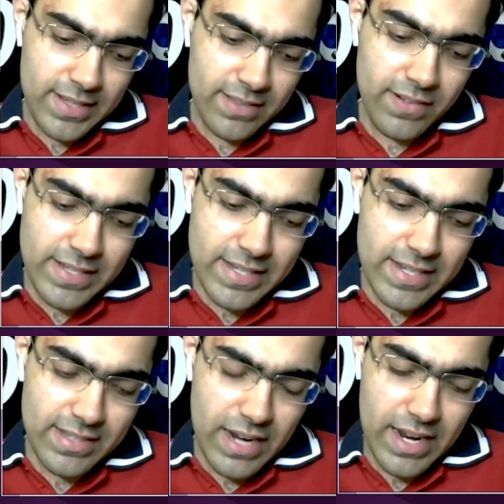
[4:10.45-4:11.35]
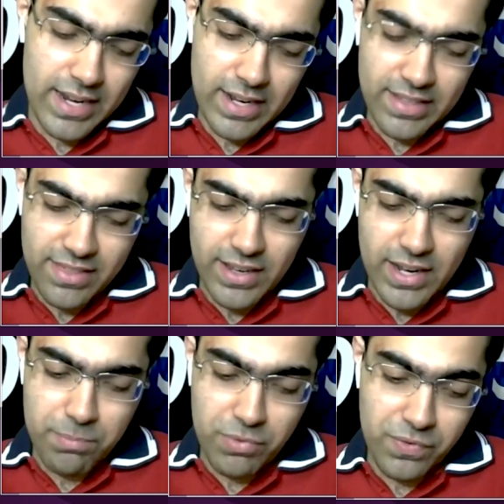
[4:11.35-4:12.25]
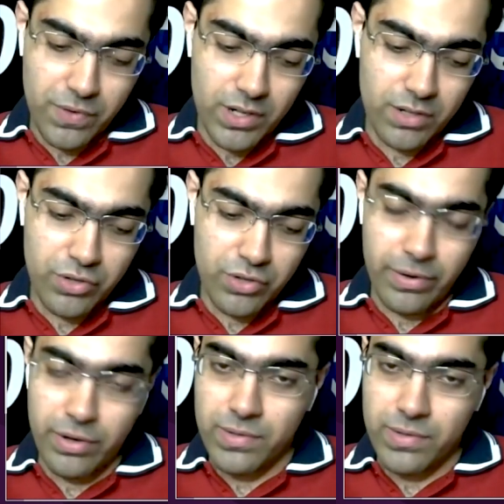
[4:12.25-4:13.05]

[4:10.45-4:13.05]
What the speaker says: The reason is that I think I prefer TRAORE